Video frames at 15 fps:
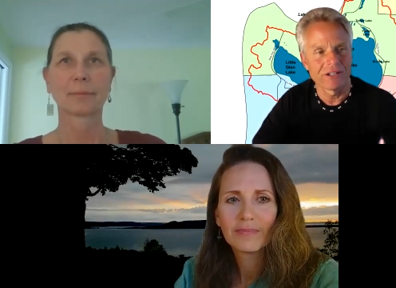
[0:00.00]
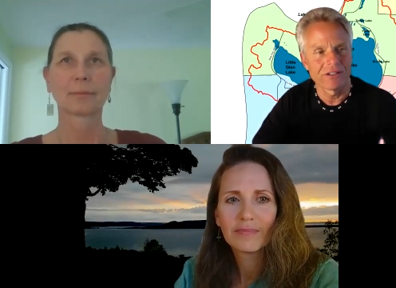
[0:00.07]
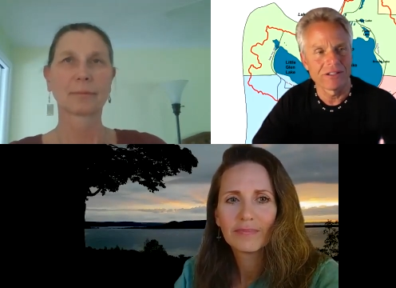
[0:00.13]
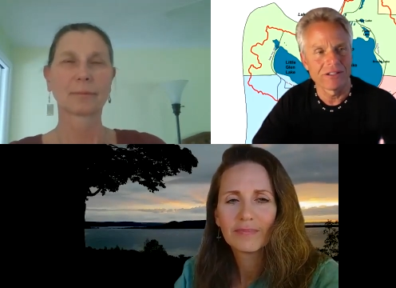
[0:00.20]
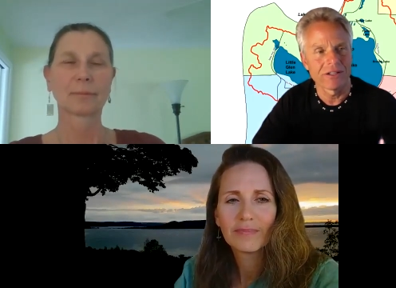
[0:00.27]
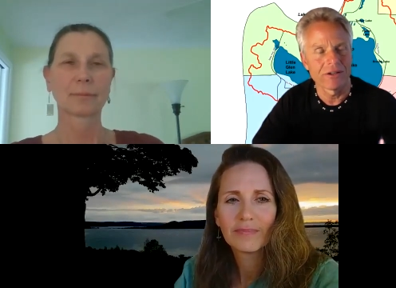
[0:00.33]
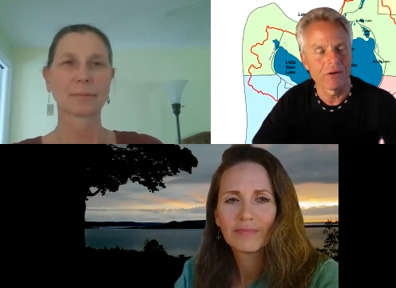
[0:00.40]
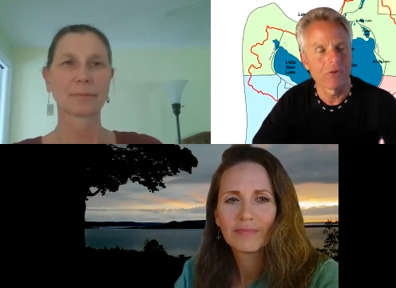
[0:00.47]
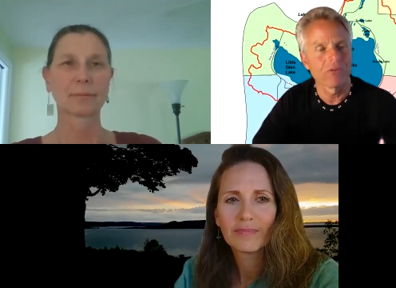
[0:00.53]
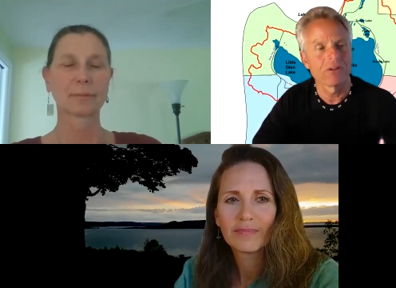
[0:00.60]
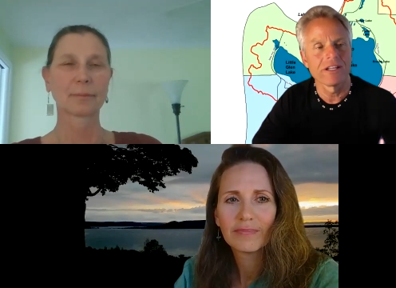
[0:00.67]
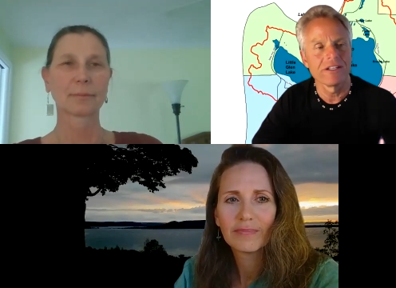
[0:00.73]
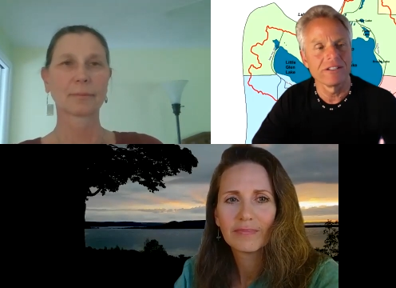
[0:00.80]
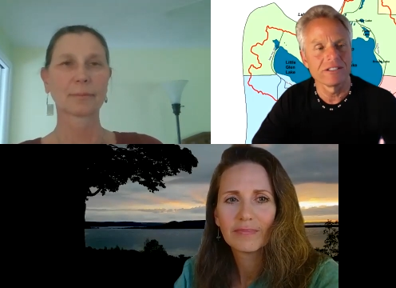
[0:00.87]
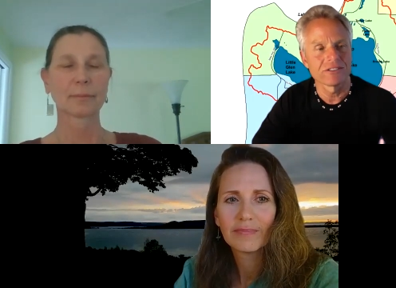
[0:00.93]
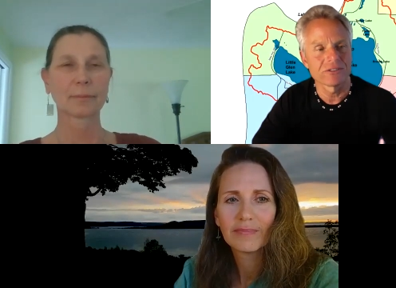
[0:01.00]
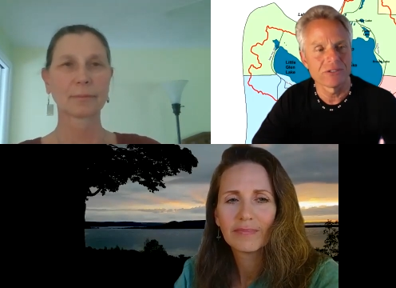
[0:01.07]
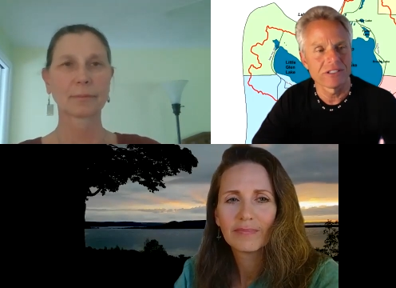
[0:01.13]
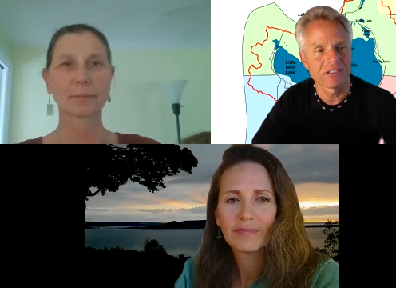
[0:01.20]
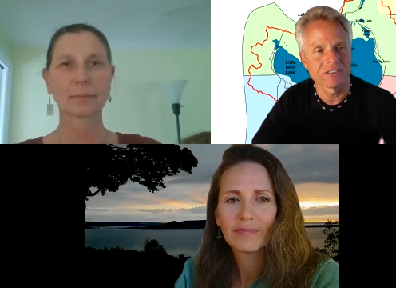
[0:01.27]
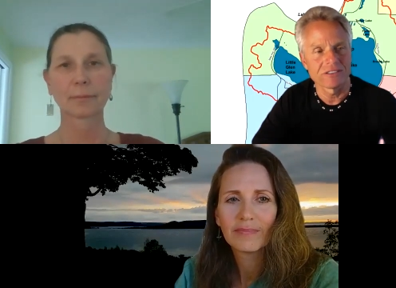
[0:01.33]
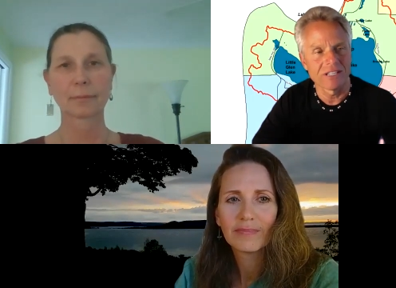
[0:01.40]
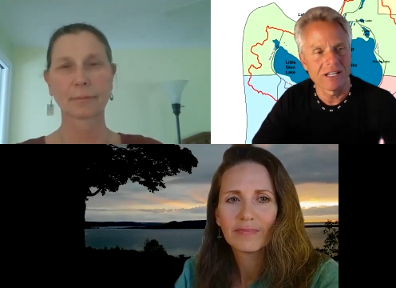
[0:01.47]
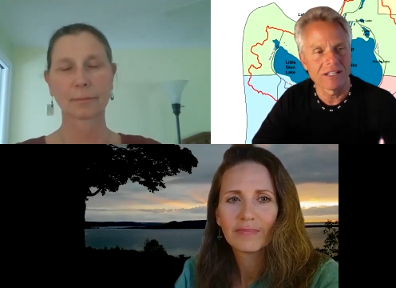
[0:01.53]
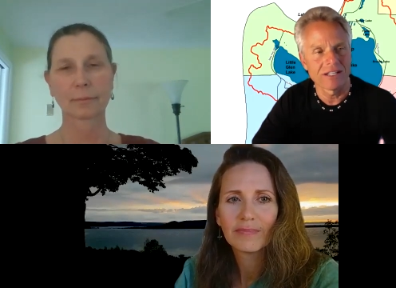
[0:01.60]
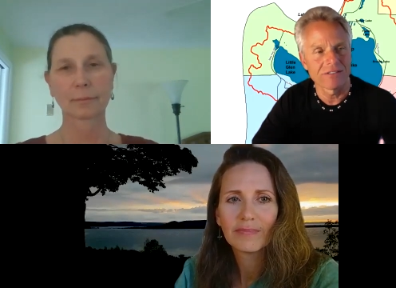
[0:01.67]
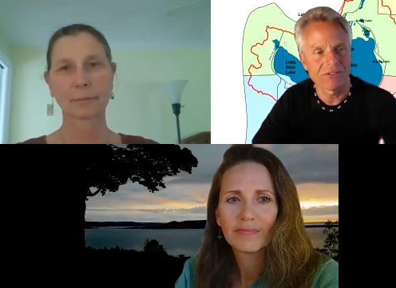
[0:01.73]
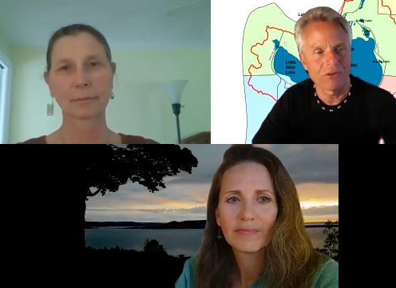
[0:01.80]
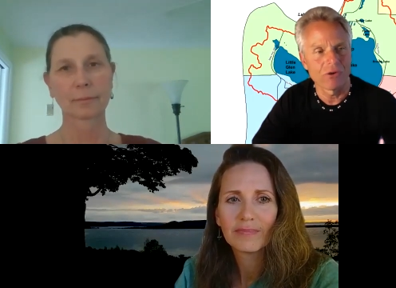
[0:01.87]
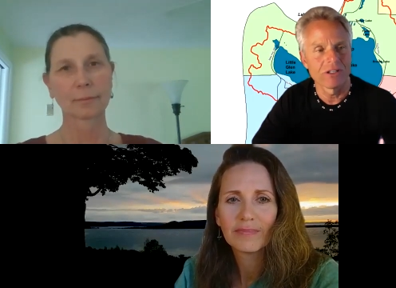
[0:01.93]
Speaker 1: And an overlay district is not
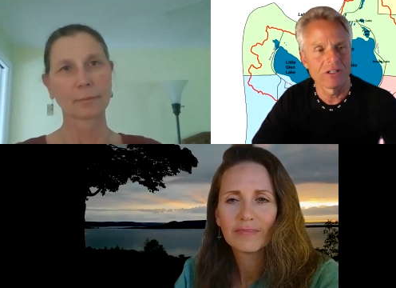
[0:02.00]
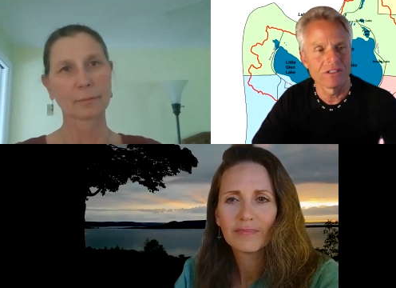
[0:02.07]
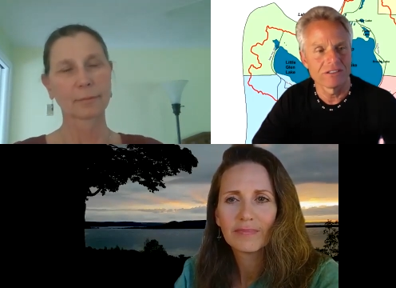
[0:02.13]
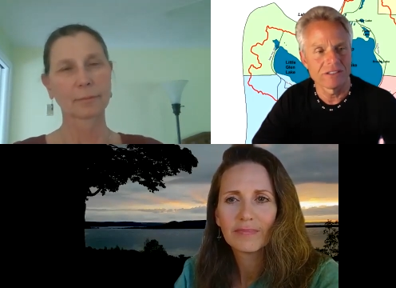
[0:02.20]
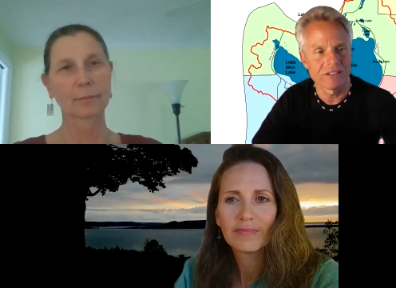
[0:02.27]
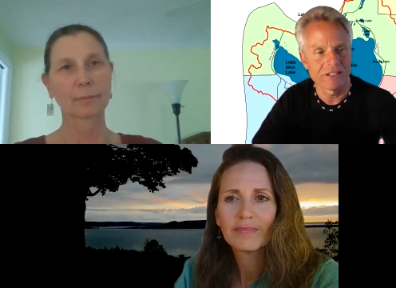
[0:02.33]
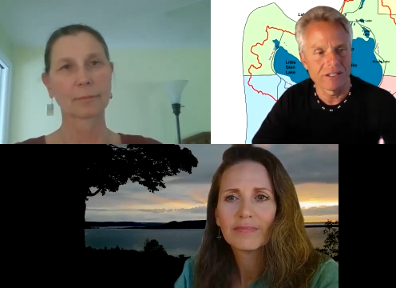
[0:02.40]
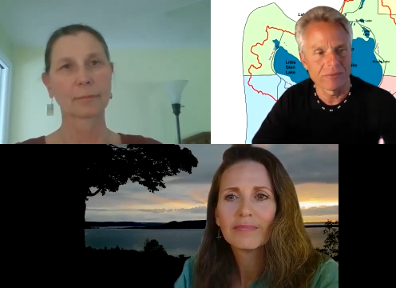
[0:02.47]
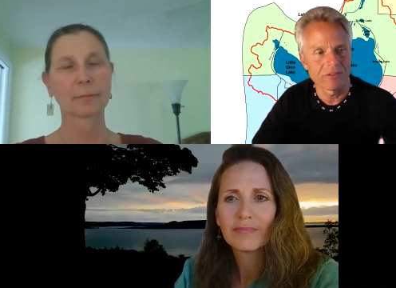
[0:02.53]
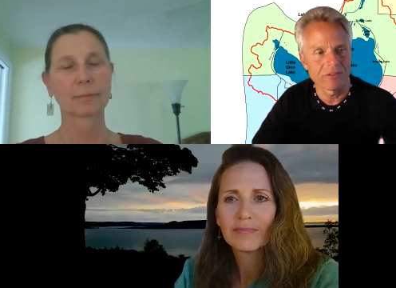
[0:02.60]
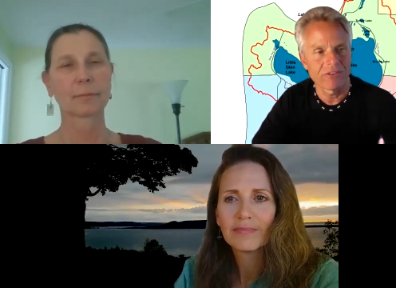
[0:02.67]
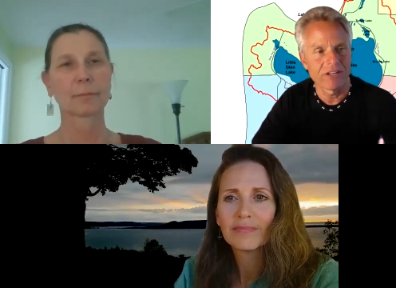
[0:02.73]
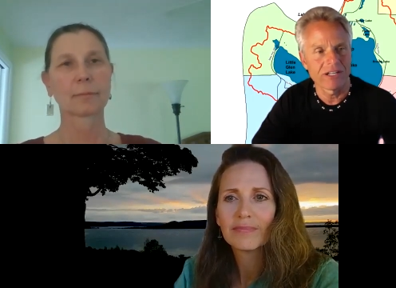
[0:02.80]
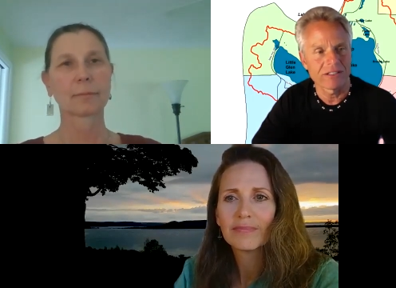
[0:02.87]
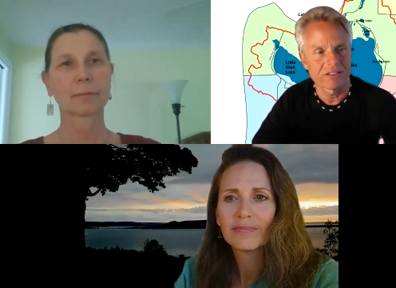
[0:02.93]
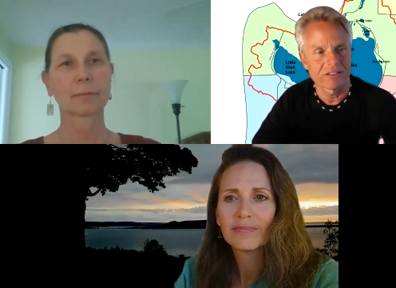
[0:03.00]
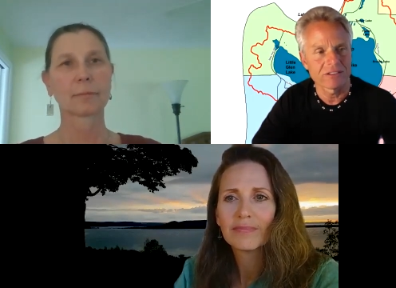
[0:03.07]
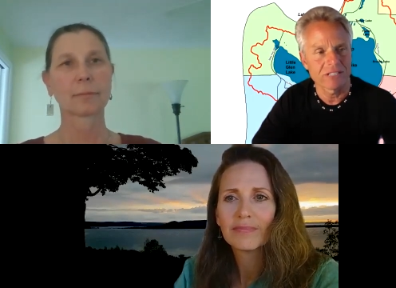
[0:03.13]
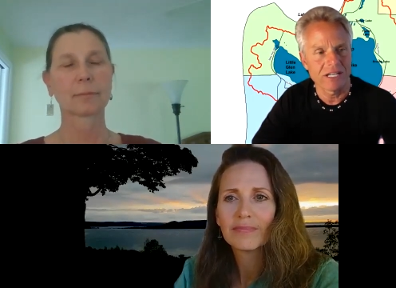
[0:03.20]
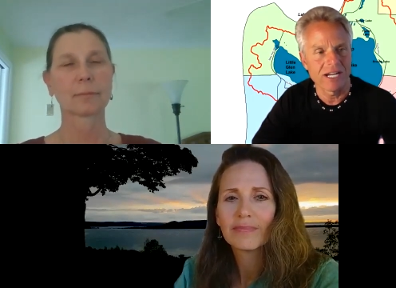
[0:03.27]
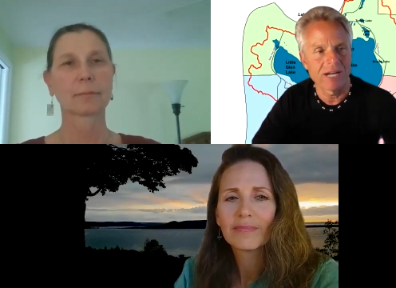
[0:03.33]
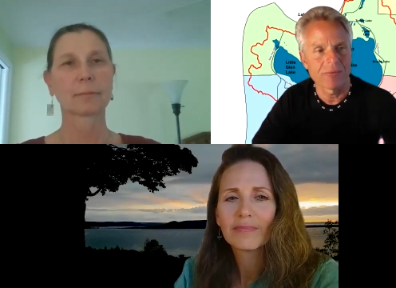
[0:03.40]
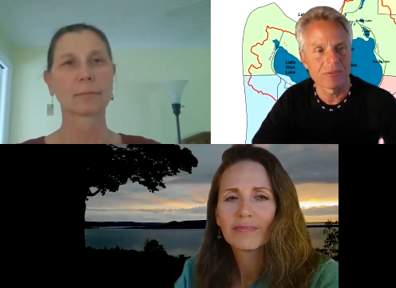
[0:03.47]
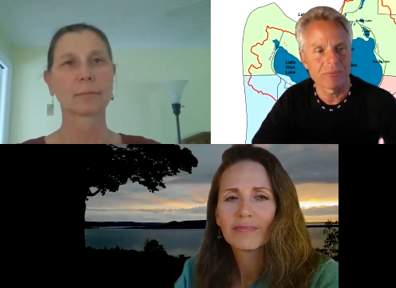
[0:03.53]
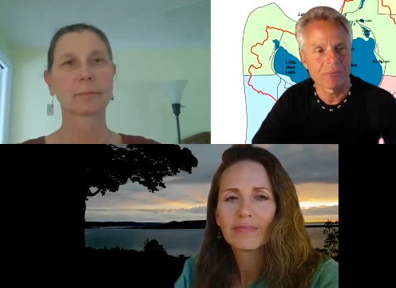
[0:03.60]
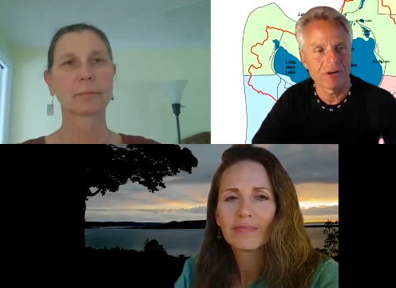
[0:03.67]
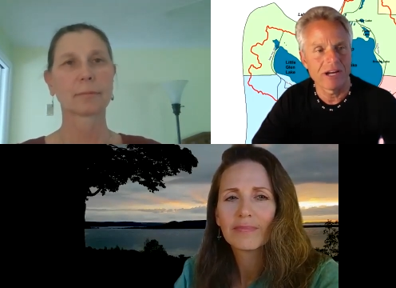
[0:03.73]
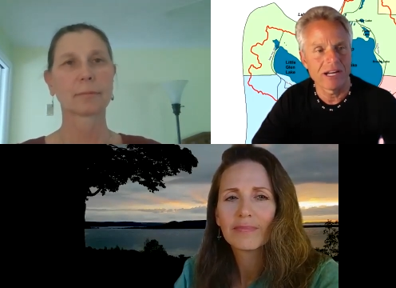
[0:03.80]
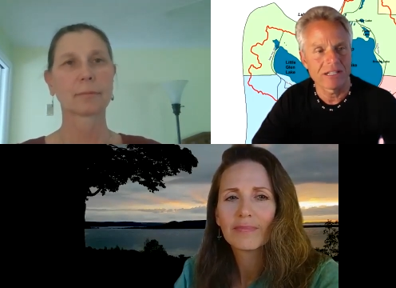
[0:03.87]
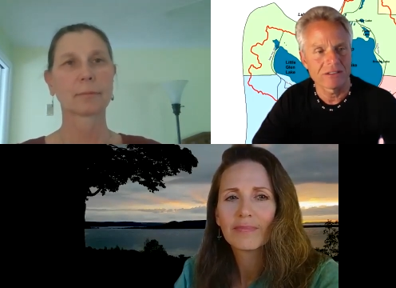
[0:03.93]
foreign to them. In fact, it's common
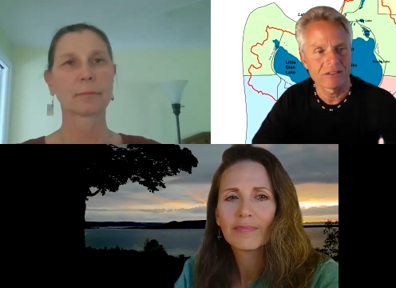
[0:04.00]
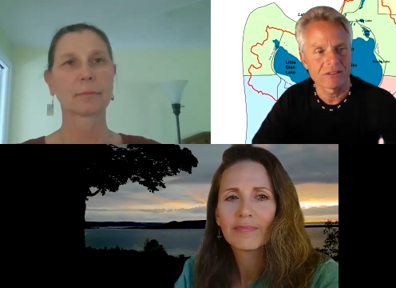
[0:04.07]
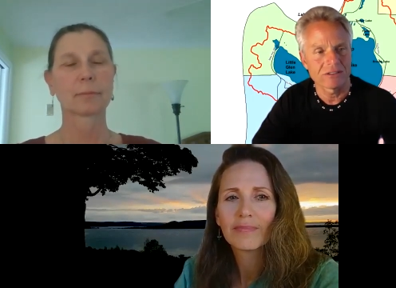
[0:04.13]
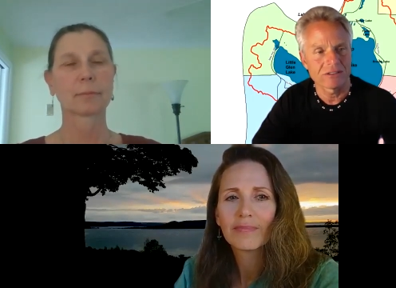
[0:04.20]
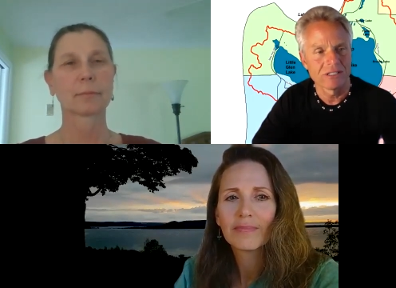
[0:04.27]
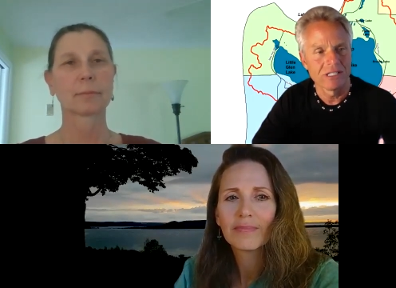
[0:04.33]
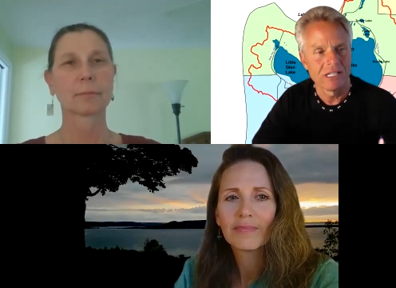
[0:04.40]
practice.